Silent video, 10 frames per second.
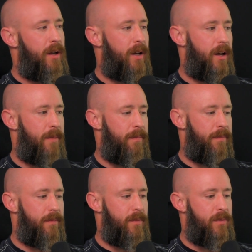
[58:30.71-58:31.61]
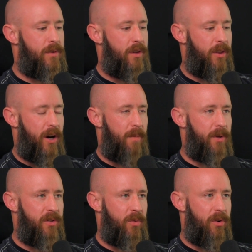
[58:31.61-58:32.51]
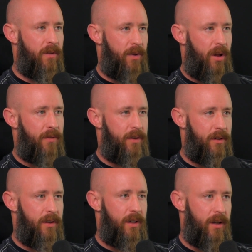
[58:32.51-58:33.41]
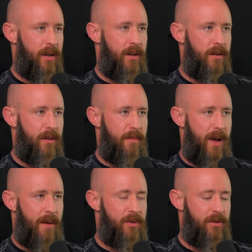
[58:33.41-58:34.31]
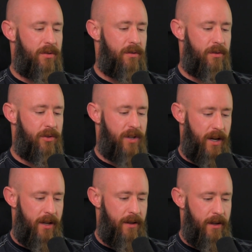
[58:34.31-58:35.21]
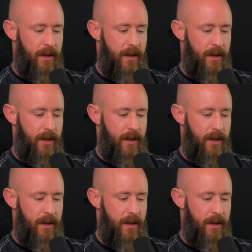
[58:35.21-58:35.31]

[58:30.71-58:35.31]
the therapists that were involved in the MAPS study.